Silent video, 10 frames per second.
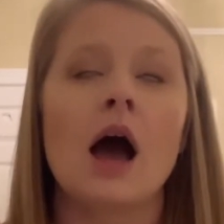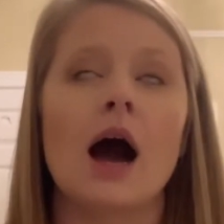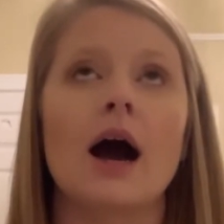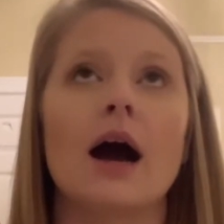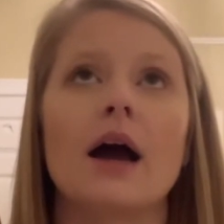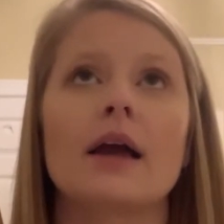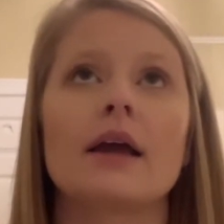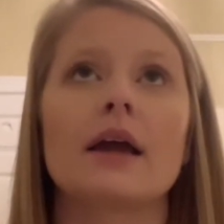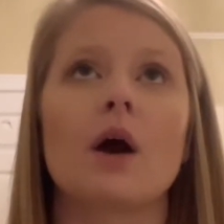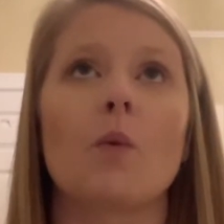
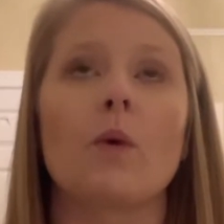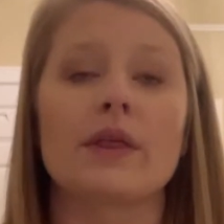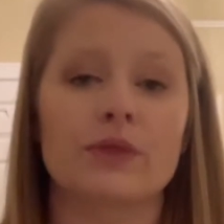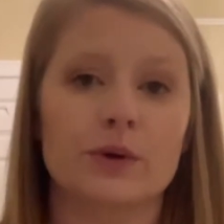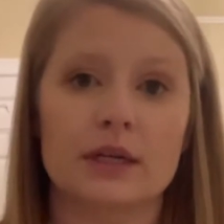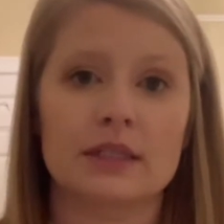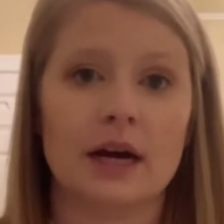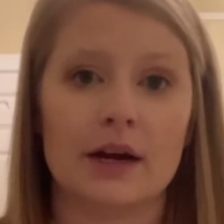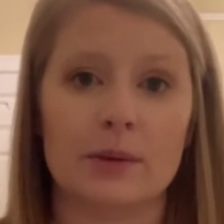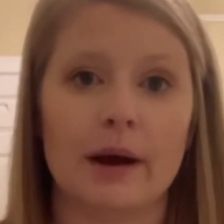I went through an
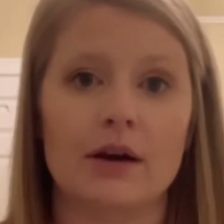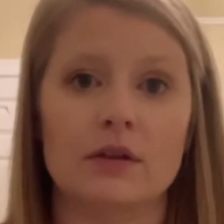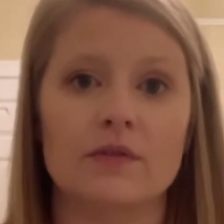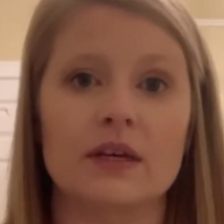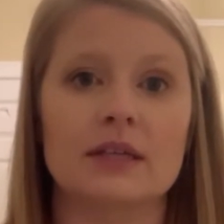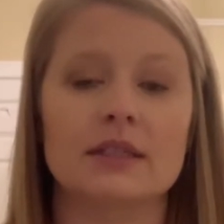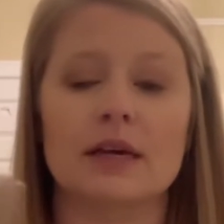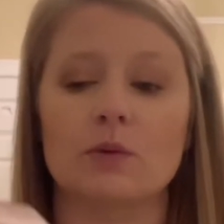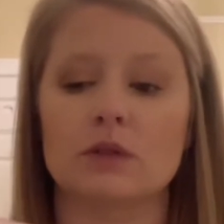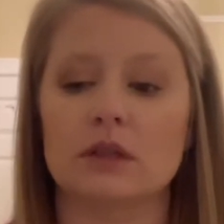entire bottle of this.
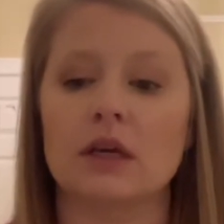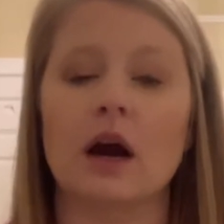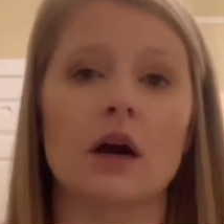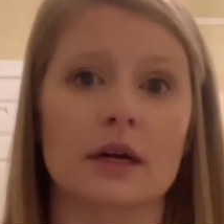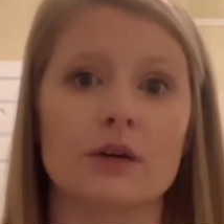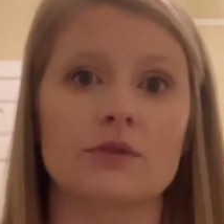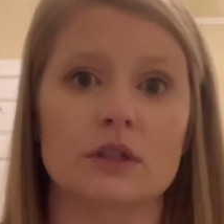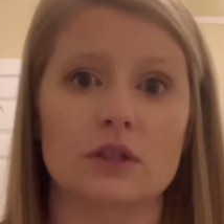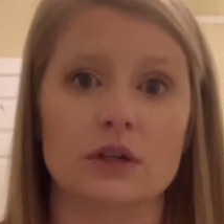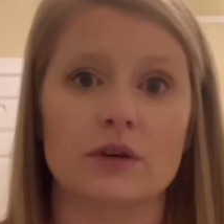It was the Argan
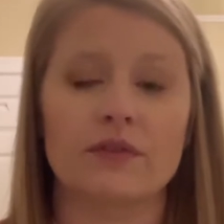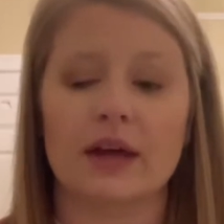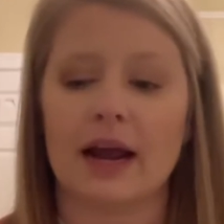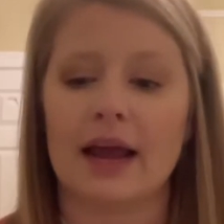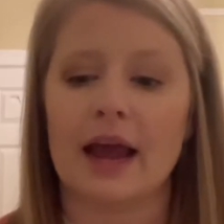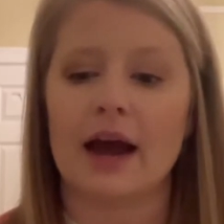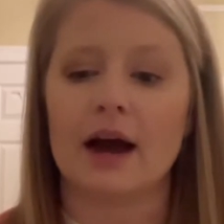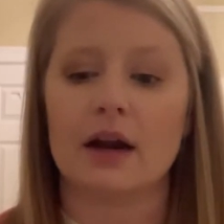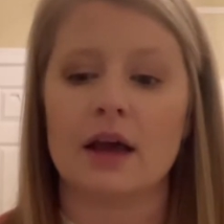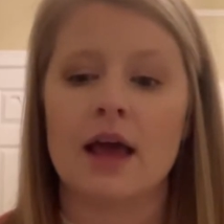Reserve that I
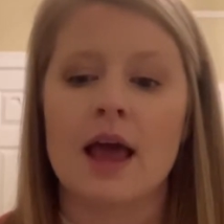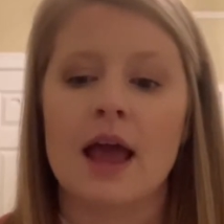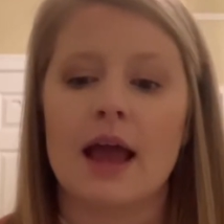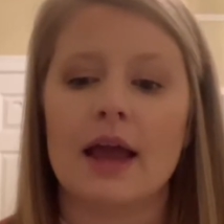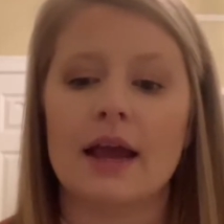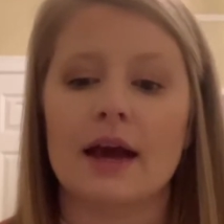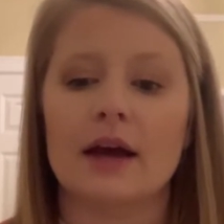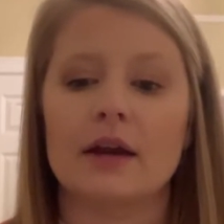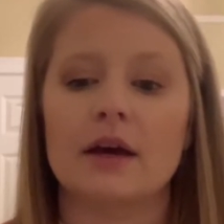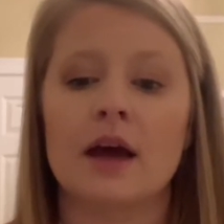had,
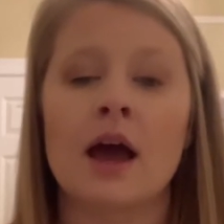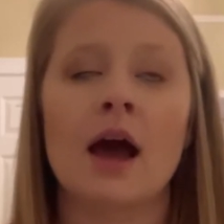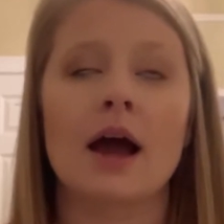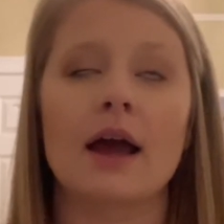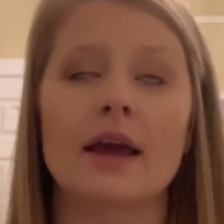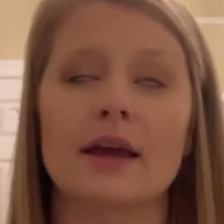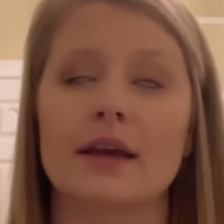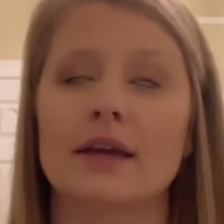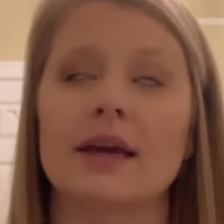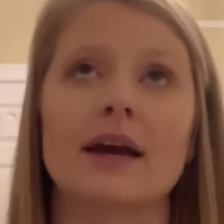and
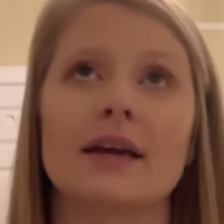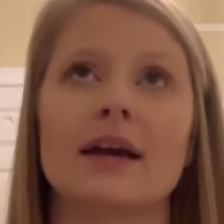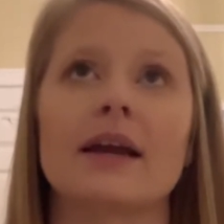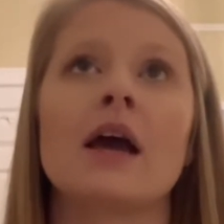the